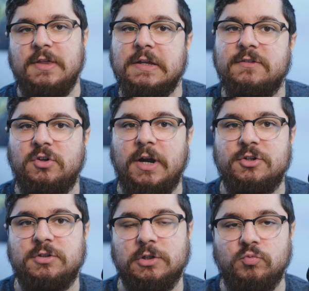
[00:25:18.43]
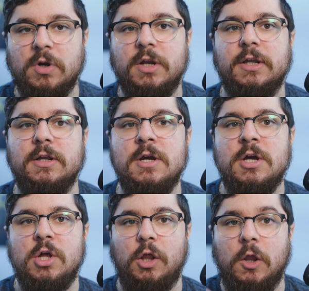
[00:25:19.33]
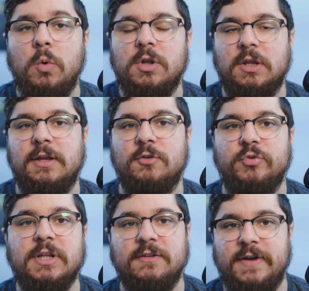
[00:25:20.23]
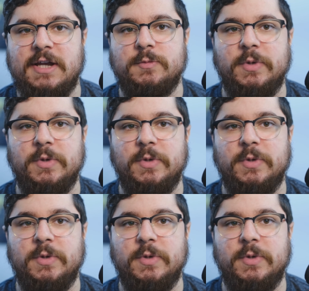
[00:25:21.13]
things are actually running locally and really fast,